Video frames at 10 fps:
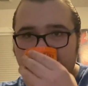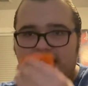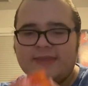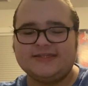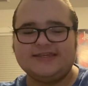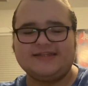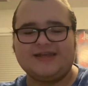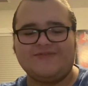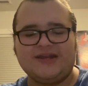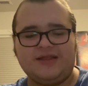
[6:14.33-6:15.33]
And this has like
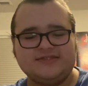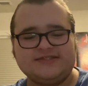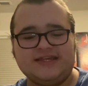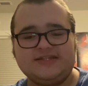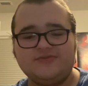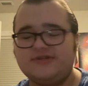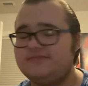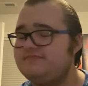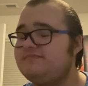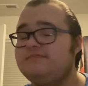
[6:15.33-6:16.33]
a vanilla scent to it.
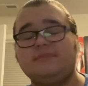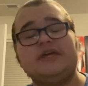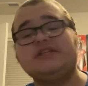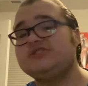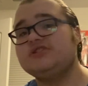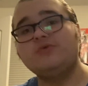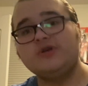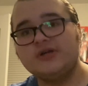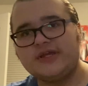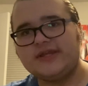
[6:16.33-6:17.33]
It's so
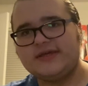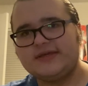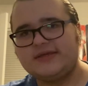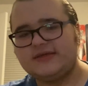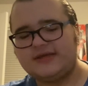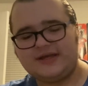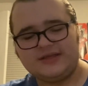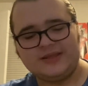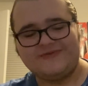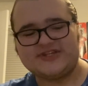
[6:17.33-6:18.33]
good.
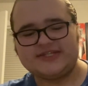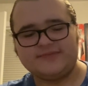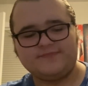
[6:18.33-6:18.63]
Love it.